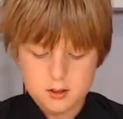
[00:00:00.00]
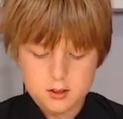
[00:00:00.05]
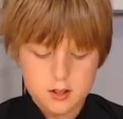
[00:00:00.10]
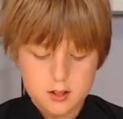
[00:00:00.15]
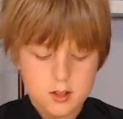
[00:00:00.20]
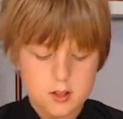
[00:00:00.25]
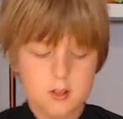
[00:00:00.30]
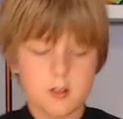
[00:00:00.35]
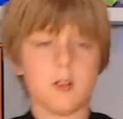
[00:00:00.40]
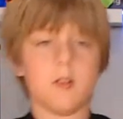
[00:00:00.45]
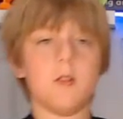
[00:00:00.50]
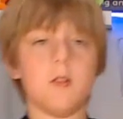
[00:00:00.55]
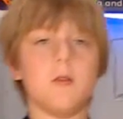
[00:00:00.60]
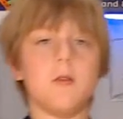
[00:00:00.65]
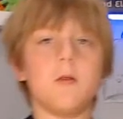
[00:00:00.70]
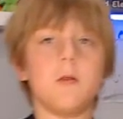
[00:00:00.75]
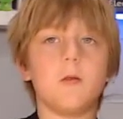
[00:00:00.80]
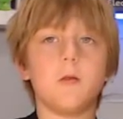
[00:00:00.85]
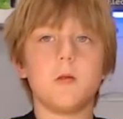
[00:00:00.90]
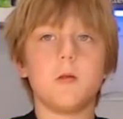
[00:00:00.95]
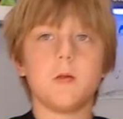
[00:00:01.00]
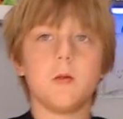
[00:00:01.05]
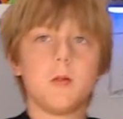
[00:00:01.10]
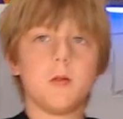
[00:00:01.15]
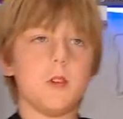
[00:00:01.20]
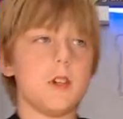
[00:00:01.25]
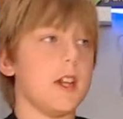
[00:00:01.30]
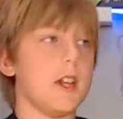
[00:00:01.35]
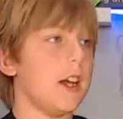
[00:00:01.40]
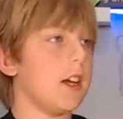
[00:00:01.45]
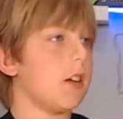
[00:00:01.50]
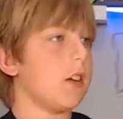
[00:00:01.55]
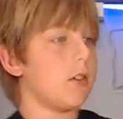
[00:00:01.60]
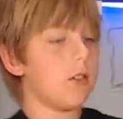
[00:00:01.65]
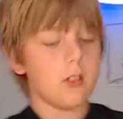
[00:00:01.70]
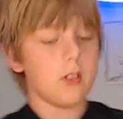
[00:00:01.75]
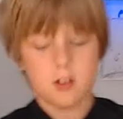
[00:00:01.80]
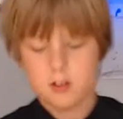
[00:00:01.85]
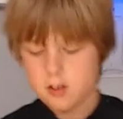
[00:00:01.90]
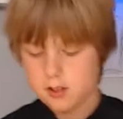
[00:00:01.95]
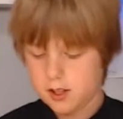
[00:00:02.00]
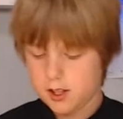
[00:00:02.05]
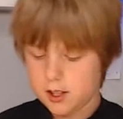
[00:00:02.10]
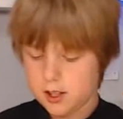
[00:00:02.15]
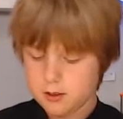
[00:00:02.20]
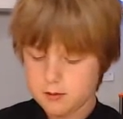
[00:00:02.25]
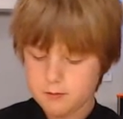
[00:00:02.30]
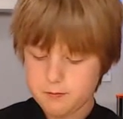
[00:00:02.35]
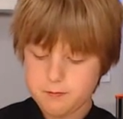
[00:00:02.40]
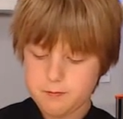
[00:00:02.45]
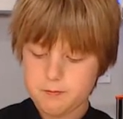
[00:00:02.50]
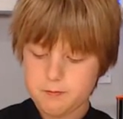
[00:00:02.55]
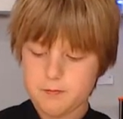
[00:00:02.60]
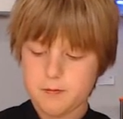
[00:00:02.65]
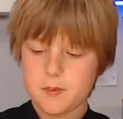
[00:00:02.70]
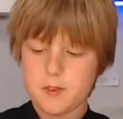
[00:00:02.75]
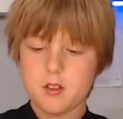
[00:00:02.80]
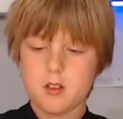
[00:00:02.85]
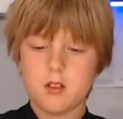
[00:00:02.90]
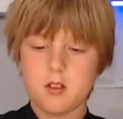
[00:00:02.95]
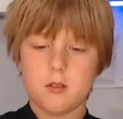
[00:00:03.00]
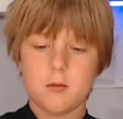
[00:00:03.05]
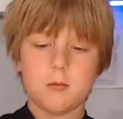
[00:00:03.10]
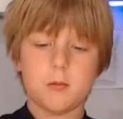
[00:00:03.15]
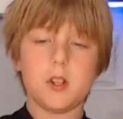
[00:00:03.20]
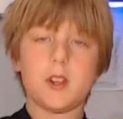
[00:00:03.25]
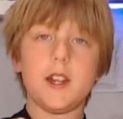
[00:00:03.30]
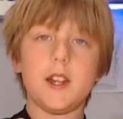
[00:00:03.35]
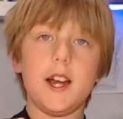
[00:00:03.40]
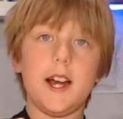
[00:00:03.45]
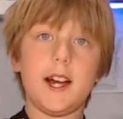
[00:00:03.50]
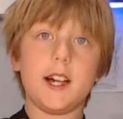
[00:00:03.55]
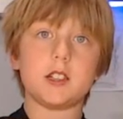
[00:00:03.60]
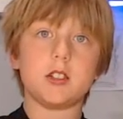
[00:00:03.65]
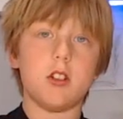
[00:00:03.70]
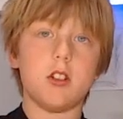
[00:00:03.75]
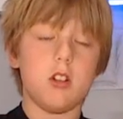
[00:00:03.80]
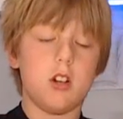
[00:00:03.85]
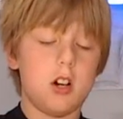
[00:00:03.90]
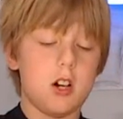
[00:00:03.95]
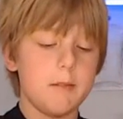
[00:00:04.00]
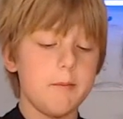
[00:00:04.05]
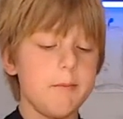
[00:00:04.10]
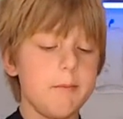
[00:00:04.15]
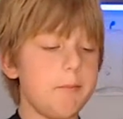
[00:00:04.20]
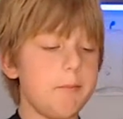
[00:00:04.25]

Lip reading: So we take your first leg, put the axle on.